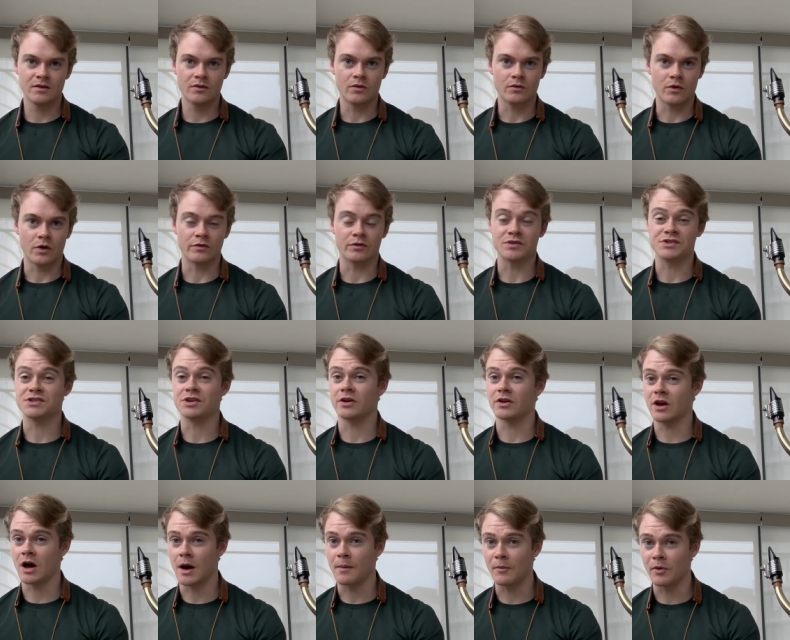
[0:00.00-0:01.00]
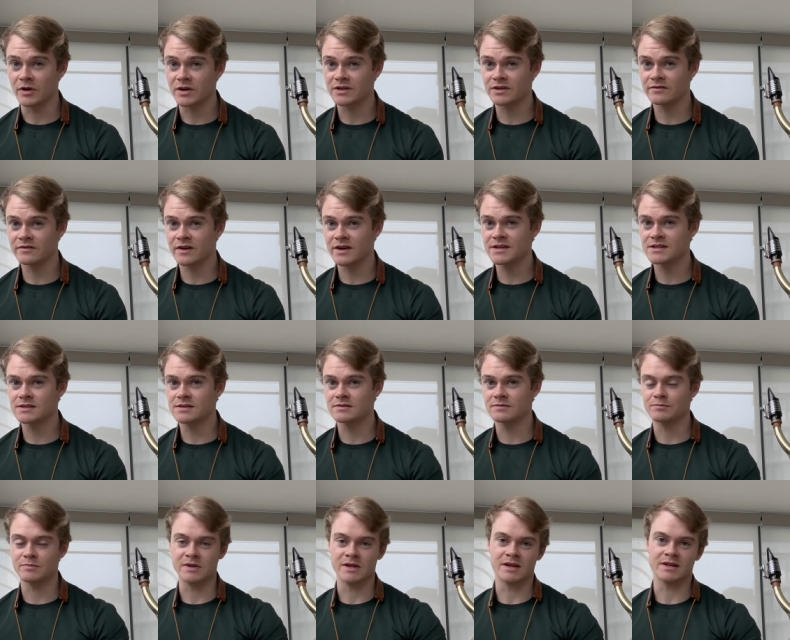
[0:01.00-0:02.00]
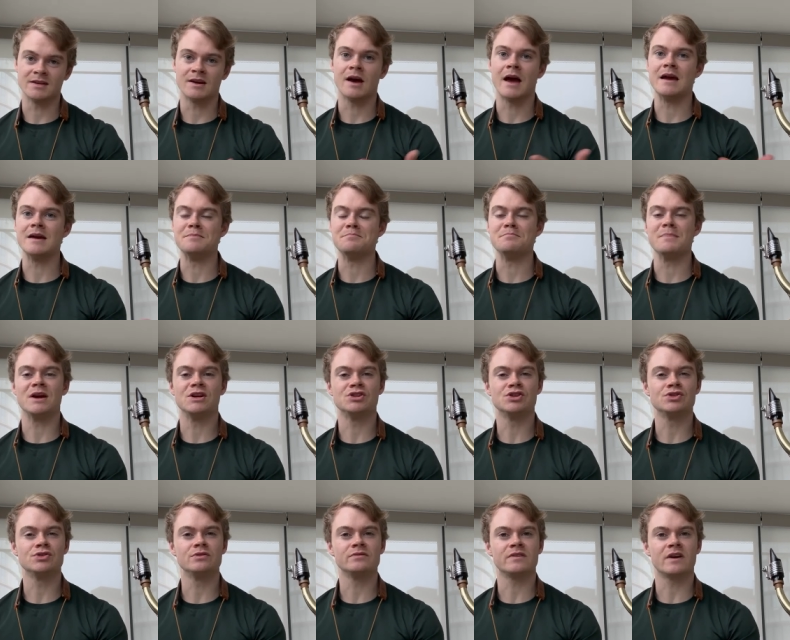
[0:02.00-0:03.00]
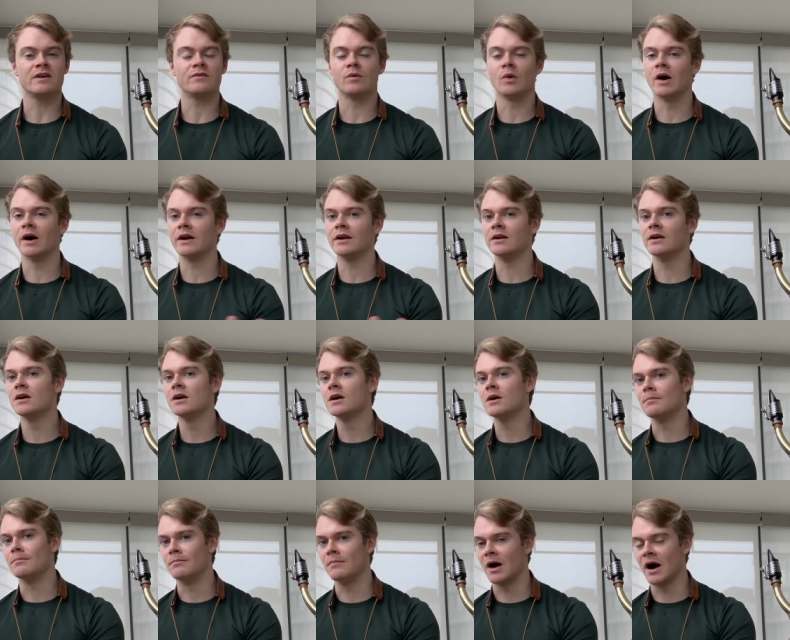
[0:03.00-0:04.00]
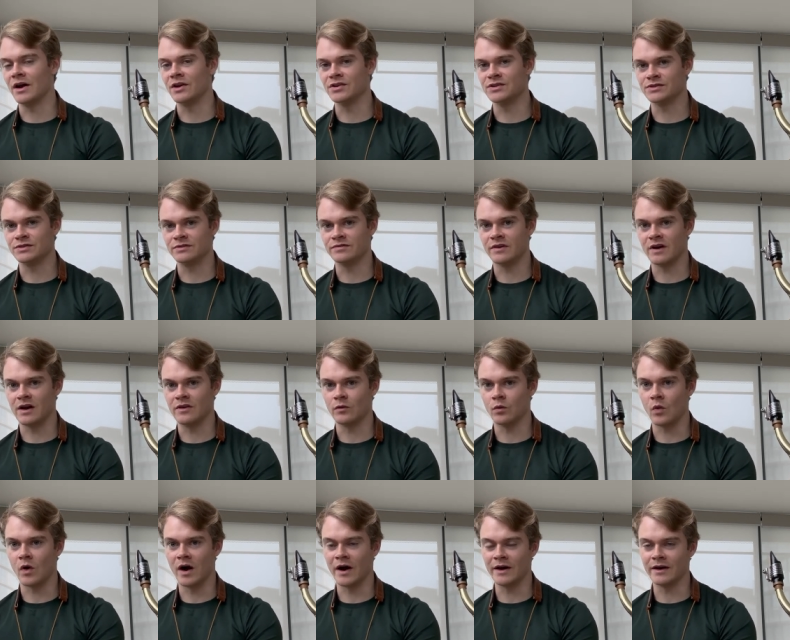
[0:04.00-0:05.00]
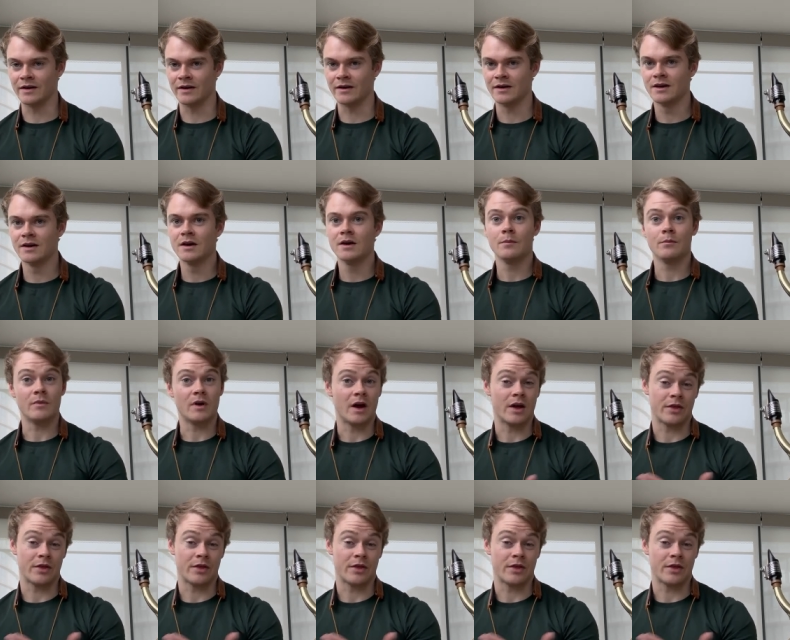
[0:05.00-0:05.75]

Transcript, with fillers: over a certain harmonic device, be it a major 251, minor 251, a